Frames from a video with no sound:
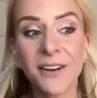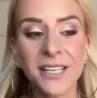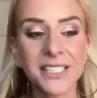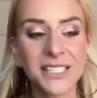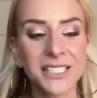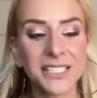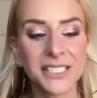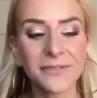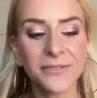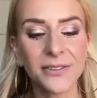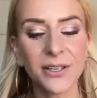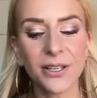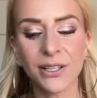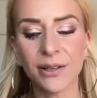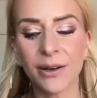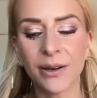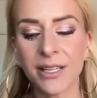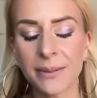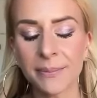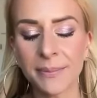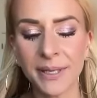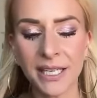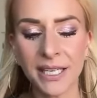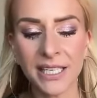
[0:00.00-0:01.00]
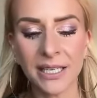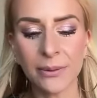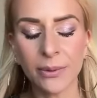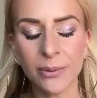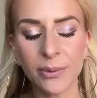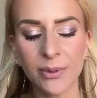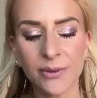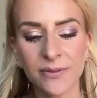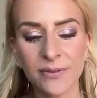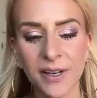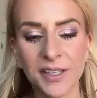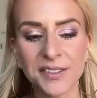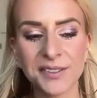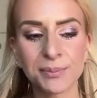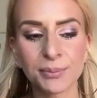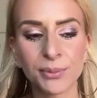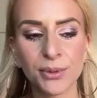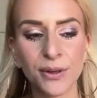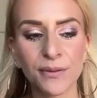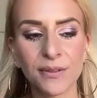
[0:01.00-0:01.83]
it difficult at the beginning when we first moved.